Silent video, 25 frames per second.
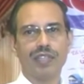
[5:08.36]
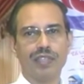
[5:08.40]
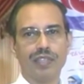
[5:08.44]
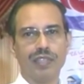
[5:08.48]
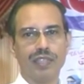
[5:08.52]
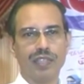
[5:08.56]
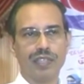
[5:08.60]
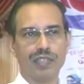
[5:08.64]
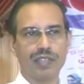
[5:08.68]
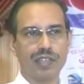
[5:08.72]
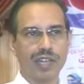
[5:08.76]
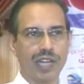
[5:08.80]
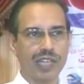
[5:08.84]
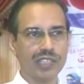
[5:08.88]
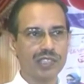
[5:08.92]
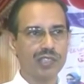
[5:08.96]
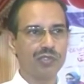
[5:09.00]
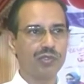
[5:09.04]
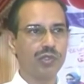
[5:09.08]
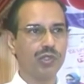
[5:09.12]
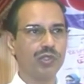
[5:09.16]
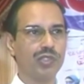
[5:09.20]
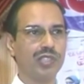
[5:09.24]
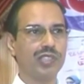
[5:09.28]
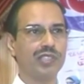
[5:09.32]
The
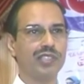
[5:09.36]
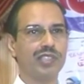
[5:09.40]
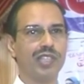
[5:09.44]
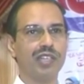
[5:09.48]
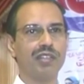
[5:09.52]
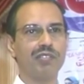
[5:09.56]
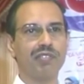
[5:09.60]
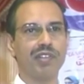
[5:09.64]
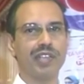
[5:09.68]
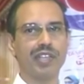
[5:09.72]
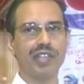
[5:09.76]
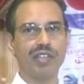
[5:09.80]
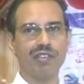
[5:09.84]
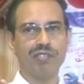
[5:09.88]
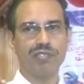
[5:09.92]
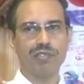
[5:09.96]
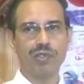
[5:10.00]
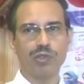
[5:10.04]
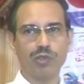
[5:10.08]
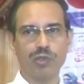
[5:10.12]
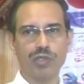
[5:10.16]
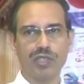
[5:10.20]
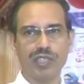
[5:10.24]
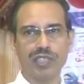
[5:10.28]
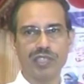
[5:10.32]
transfusions that we give
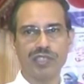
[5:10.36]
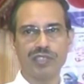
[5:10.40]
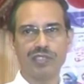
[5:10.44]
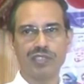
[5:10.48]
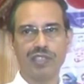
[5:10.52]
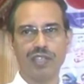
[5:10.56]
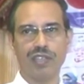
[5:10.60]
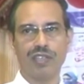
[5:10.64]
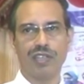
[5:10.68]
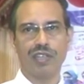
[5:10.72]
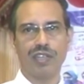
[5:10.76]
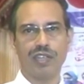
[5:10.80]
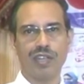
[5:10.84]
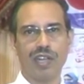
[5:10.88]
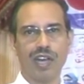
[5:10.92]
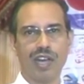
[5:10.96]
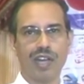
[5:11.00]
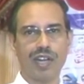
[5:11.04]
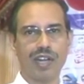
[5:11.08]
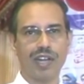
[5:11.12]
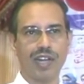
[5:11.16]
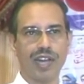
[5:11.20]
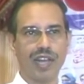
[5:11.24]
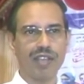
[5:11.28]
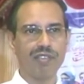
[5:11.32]
to these children
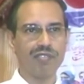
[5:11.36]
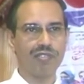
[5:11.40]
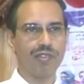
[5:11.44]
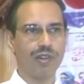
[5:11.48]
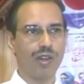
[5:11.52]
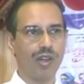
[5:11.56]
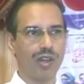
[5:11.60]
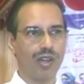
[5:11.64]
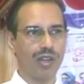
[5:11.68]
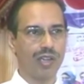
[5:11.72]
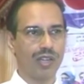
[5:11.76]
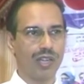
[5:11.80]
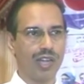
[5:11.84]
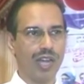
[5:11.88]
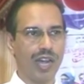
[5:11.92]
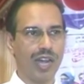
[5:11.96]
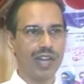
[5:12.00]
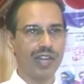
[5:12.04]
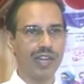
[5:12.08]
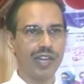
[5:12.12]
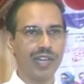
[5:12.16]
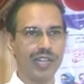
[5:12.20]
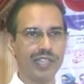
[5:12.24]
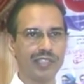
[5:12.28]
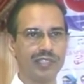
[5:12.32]
are lifelong
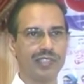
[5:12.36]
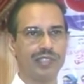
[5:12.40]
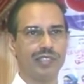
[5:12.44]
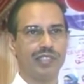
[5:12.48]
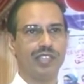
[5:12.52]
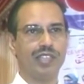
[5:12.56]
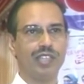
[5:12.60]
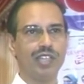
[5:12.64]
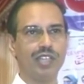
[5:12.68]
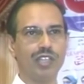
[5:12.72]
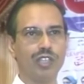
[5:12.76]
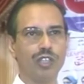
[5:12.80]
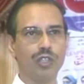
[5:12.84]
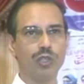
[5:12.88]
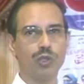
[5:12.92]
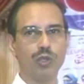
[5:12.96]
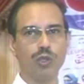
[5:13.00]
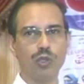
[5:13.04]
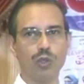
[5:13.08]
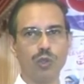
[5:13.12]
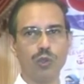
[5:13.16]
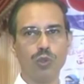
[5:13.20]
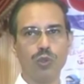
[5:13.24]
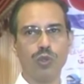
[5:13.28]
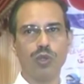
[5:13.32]
unless you
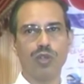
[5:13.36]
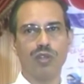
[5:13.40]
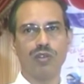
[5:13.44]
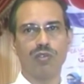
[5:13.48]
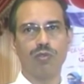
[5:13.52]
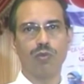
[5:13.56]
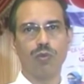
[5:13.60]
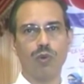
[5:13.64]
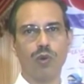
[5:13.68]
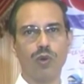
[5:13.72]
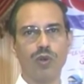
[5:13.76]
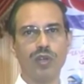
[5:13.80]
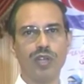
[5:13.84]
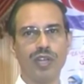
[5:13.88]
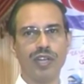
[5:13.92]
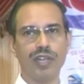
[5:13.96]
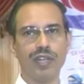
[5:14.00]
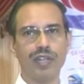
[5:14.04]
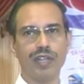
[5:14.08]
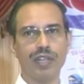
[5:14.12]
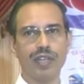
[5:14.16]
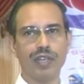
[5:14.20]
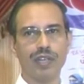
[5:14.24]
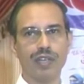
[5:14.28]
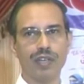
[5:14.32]
do
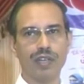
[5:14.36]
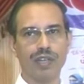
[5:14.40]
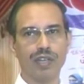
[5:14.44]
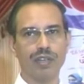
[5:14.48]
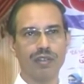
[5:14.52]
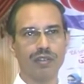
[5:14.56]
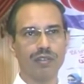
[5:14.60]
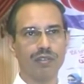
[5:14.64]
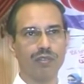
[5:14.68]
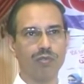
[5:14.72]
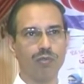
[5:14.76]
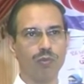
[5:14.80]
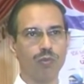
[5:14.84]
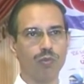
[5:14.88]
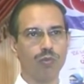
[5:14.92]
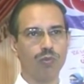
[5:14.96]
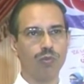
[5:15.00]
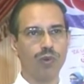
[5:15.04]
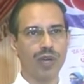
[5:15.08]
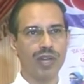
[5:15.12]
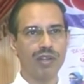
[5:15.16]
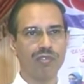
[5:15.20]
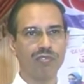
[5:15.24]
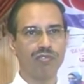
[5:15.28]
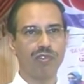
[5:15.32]
only
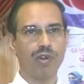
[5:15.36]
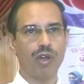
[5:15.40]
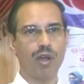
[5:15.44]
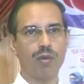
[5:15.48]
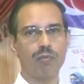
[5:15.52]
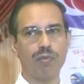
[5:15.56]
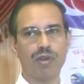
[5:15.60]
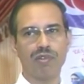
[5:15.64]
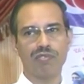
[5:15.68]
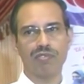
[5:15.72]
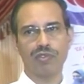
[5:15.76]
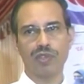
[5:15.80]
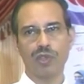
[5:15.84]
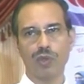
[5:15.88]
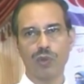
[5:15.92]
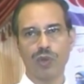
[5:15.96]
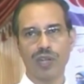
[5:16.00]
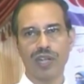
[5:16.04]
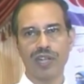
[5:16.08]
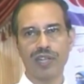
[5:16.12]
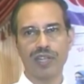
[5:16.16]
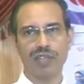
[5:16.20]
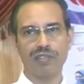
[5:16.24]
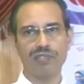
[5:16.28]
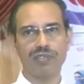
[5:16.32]
one form of
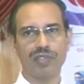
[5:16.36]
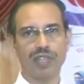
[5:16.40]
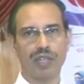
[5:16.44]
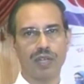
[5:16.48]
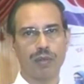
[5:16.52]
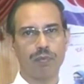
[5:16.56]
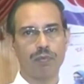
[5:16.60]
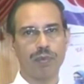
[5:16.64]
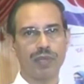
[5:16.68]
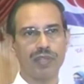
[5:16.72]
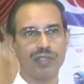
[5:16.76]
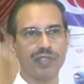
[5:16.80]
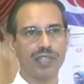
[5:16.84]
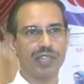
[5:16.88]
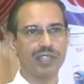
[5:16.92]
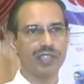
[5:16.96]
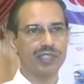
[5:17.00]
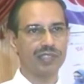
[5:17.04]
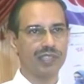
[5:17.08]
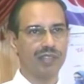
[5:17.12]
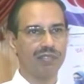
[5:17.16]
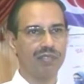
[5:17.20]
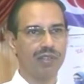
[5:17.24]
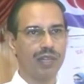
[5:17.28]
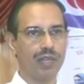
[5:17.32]
curative therapy that
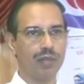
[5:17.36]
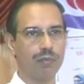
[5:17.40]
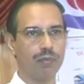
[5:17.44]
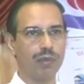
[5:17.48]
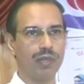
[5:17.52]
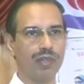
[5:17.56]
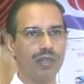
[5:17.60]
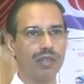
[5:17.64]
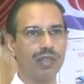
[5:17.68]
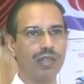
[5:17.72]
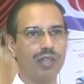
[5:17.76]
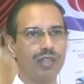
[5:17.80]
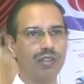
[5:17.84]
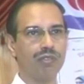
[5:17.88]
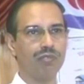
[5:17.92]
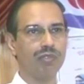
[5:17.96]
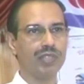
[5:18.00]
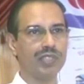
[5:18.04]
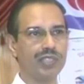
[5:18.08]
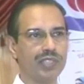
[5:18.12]
is available, which